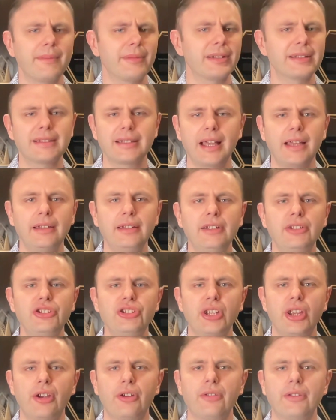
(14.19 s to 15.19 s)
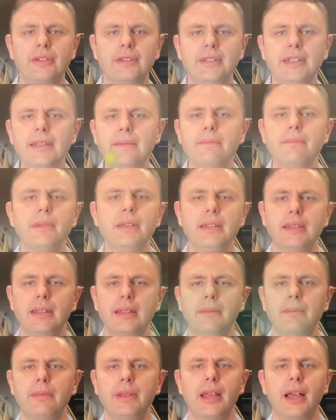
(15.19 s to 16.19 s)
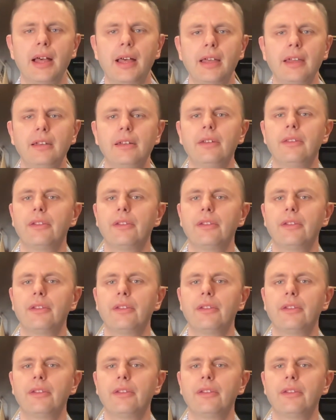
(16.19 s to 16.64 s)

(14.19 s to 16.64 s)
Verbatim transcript: excited to share the deep meaning behind